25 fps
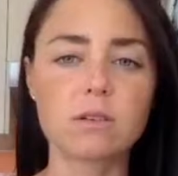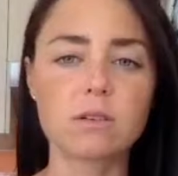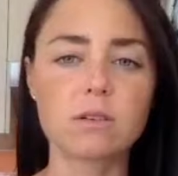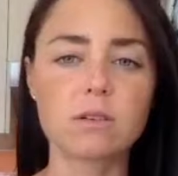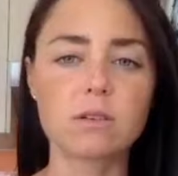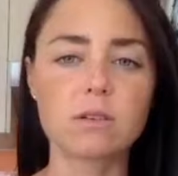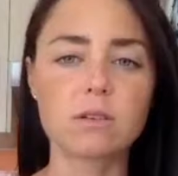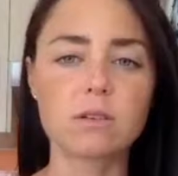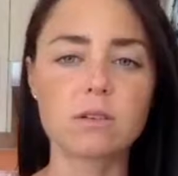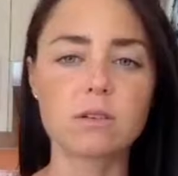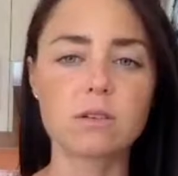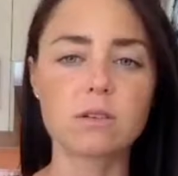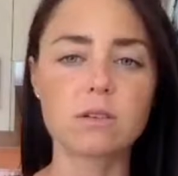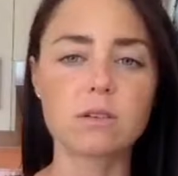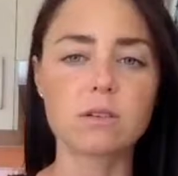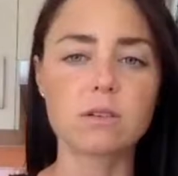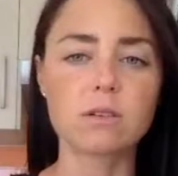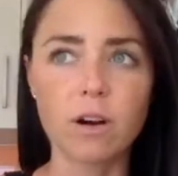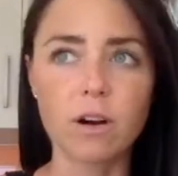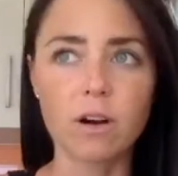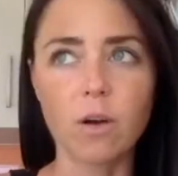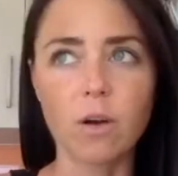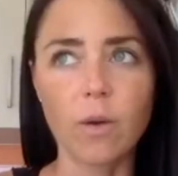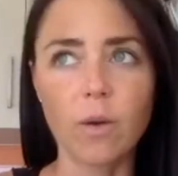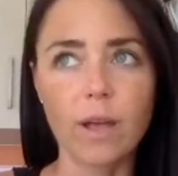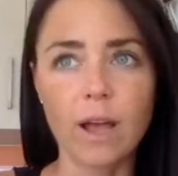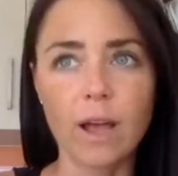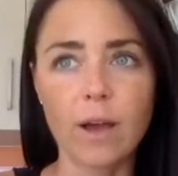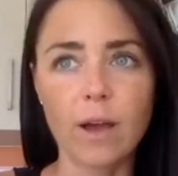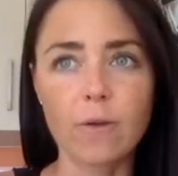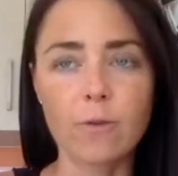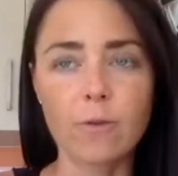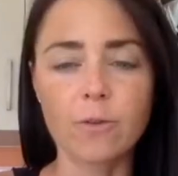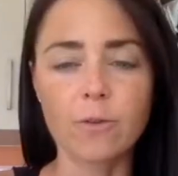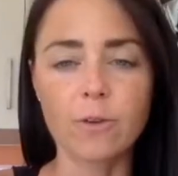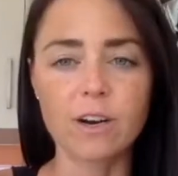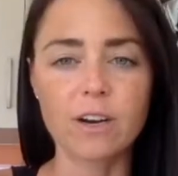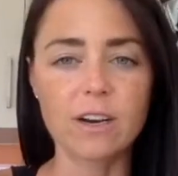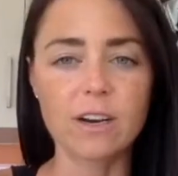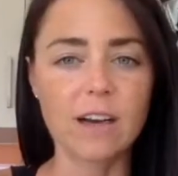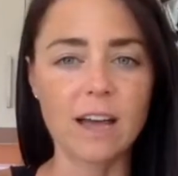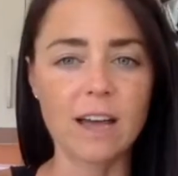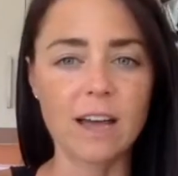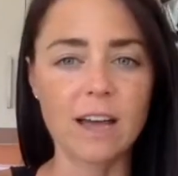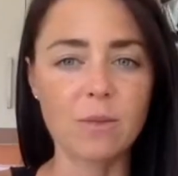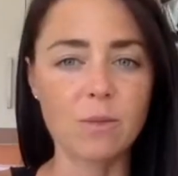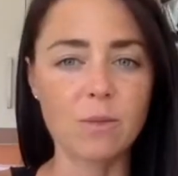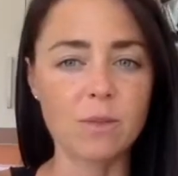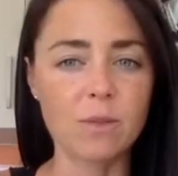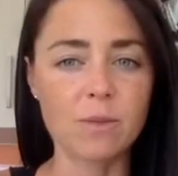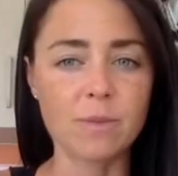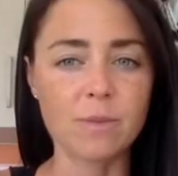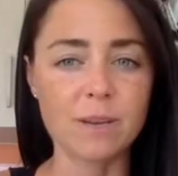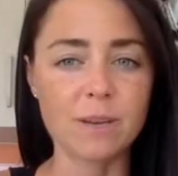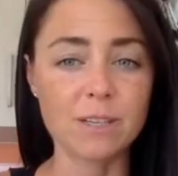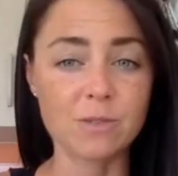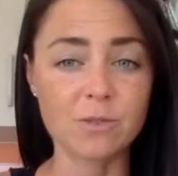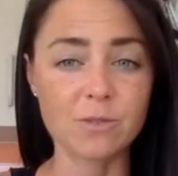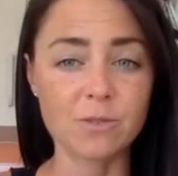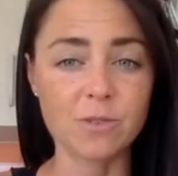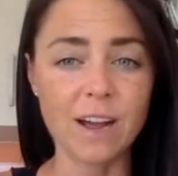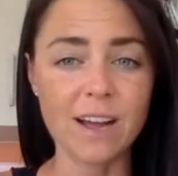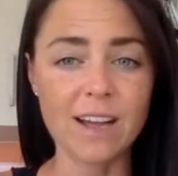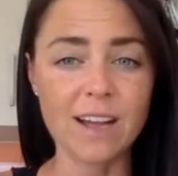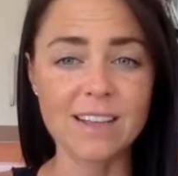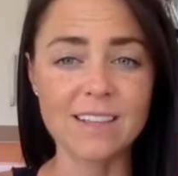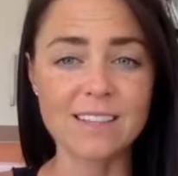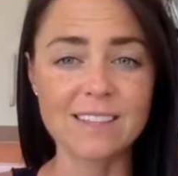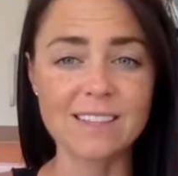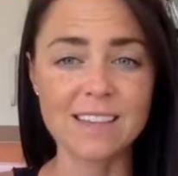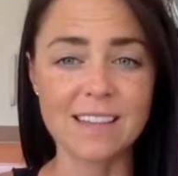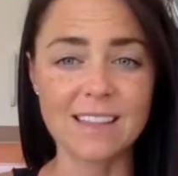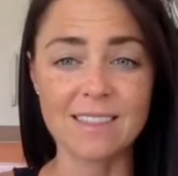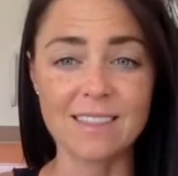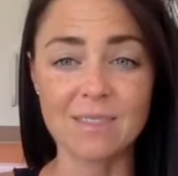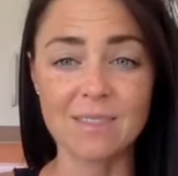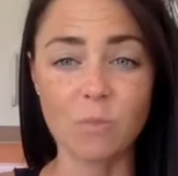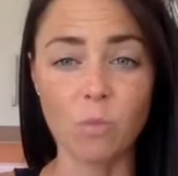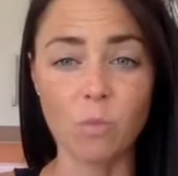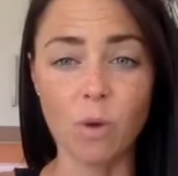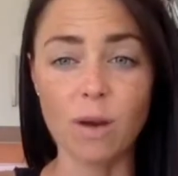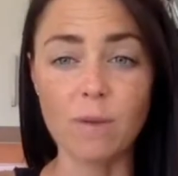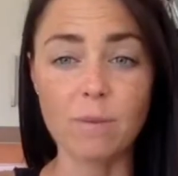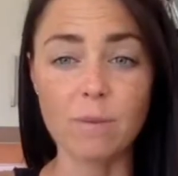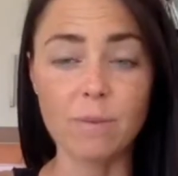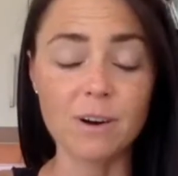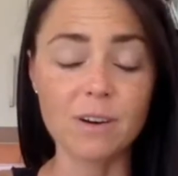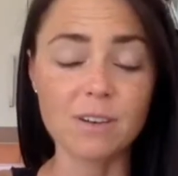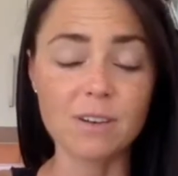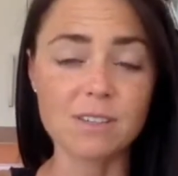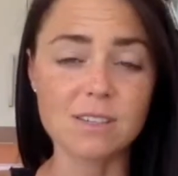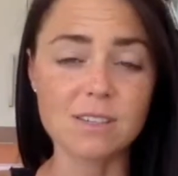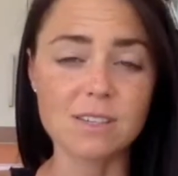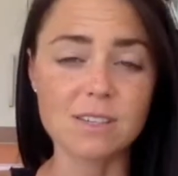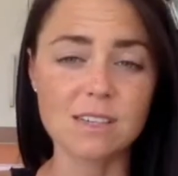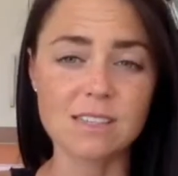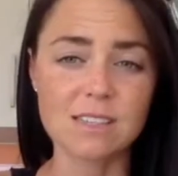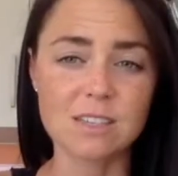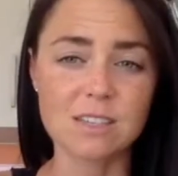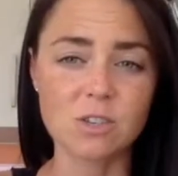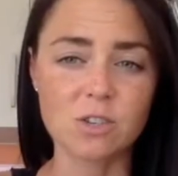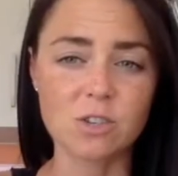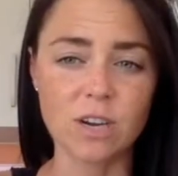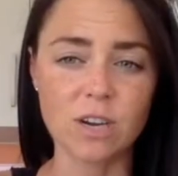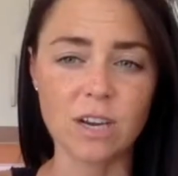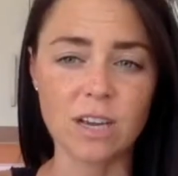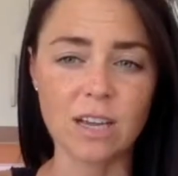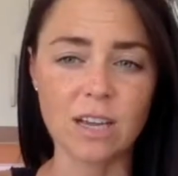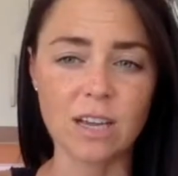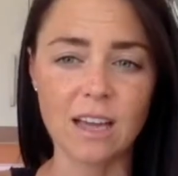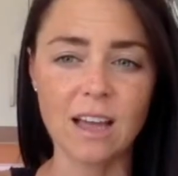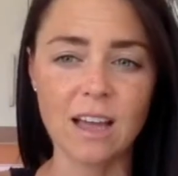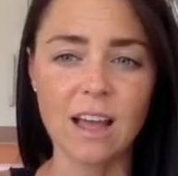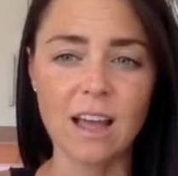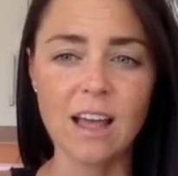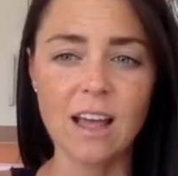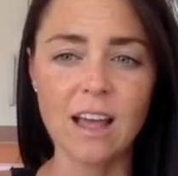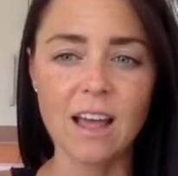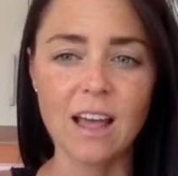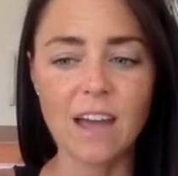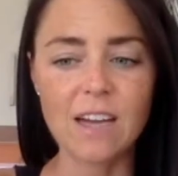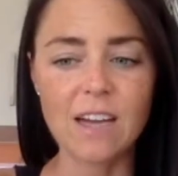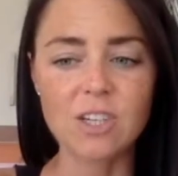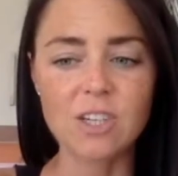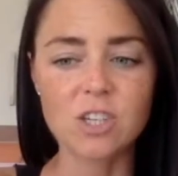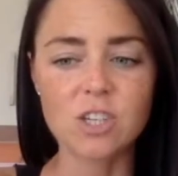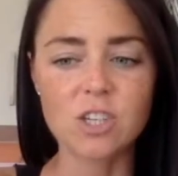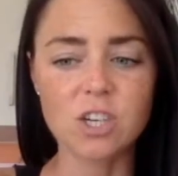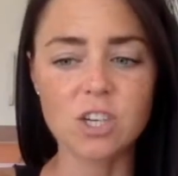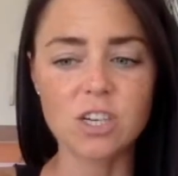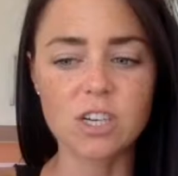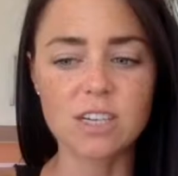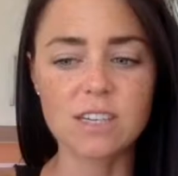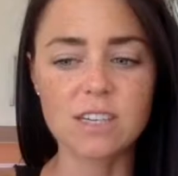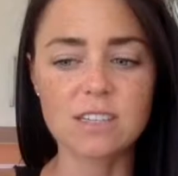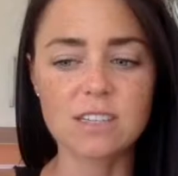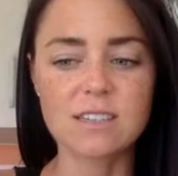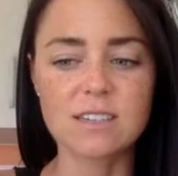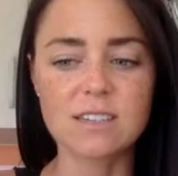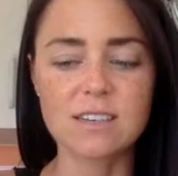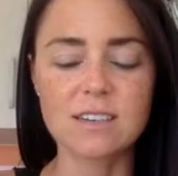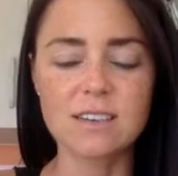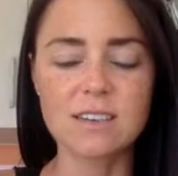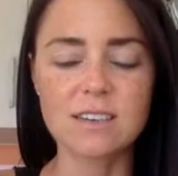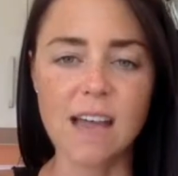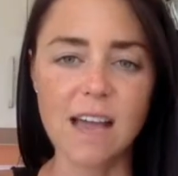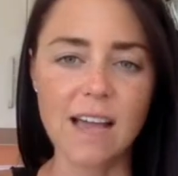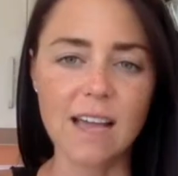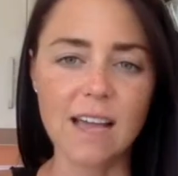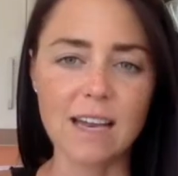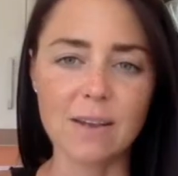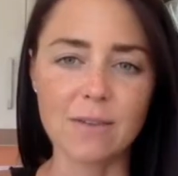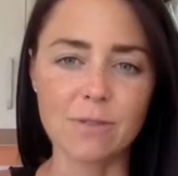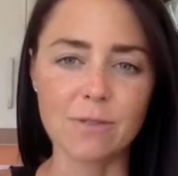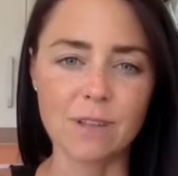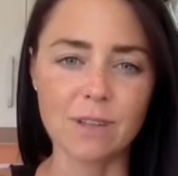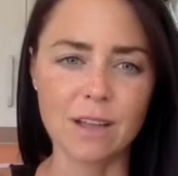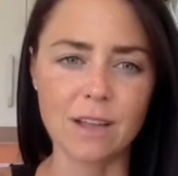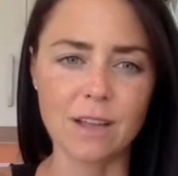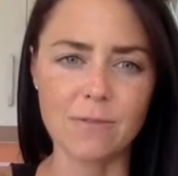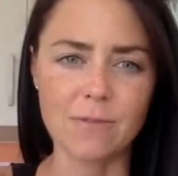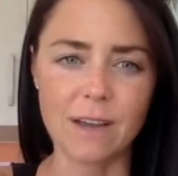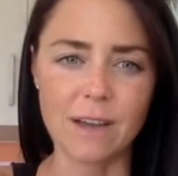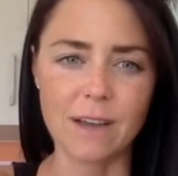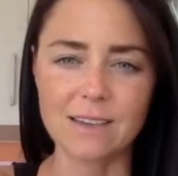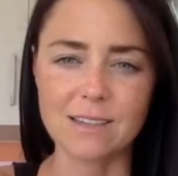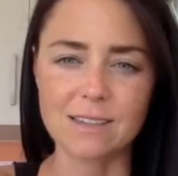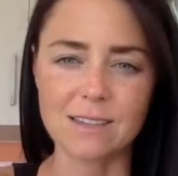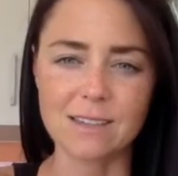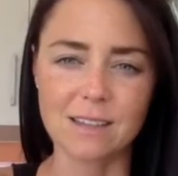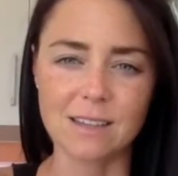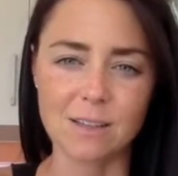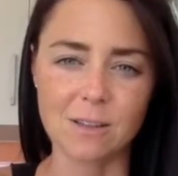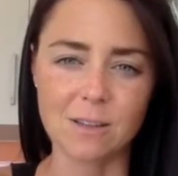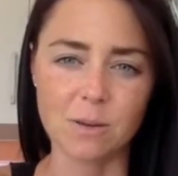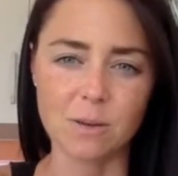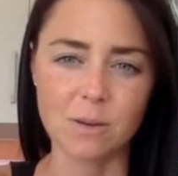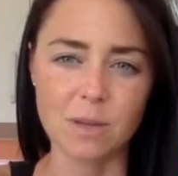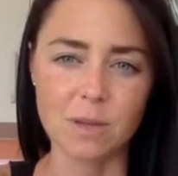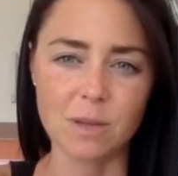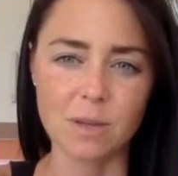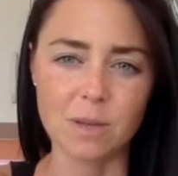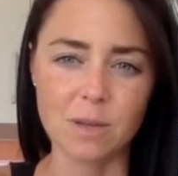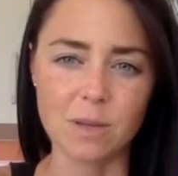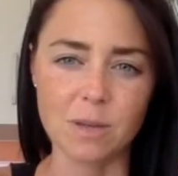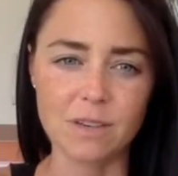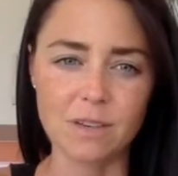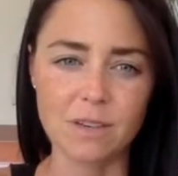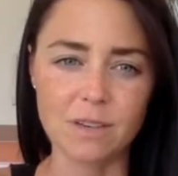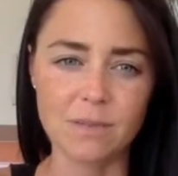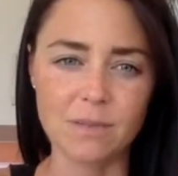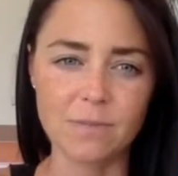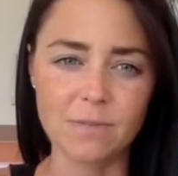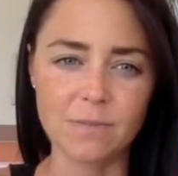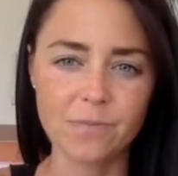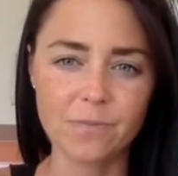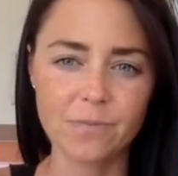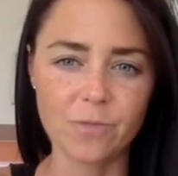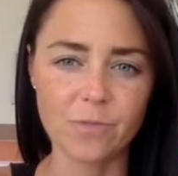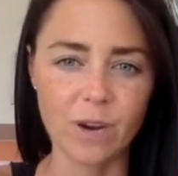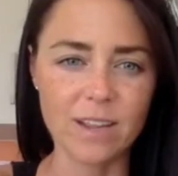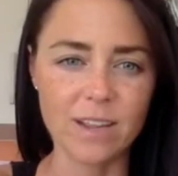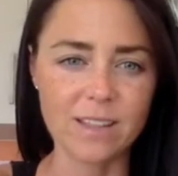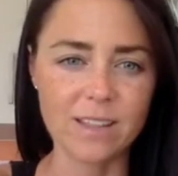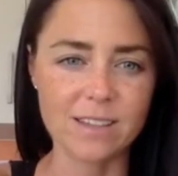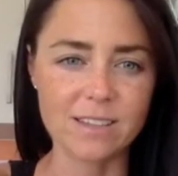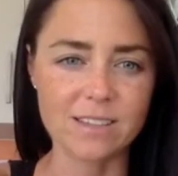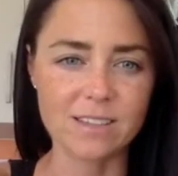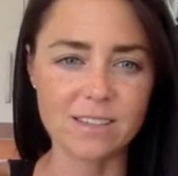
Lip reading: going out to the bar or going out for a night with a bunch of friends and one person isn't drinking, that shouldn't negatively affect the other people, right?